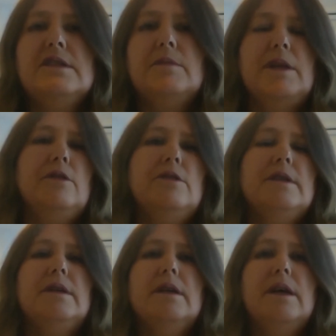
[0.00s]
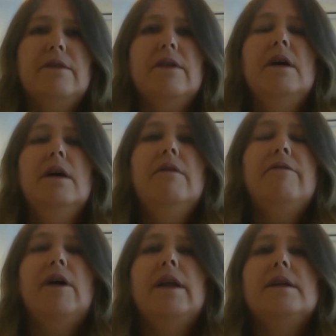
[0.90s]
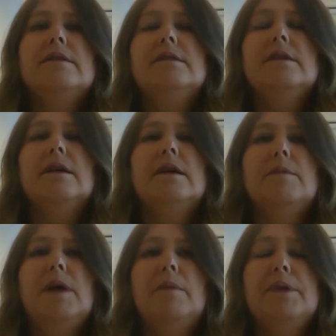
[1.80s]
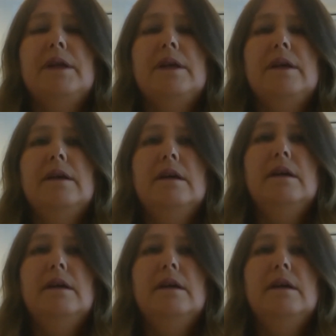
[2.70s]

I've been using another finance company